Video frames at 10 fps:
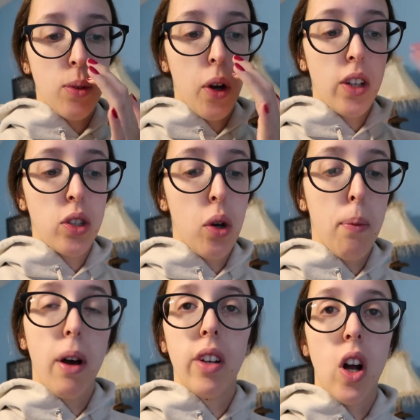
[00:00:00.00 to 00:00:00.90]
We're going to
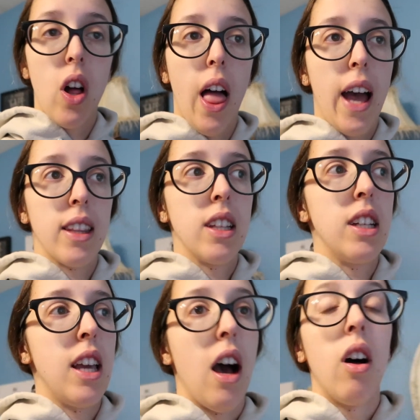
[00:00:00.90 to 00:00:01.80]
Above It All at the
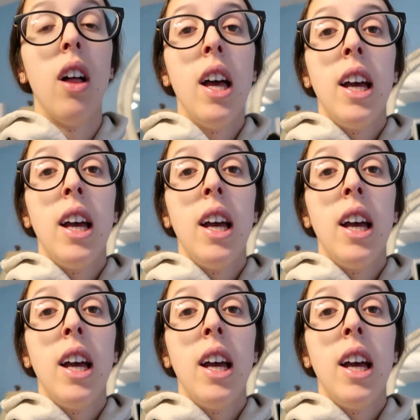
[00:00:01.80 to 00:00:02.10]
DL.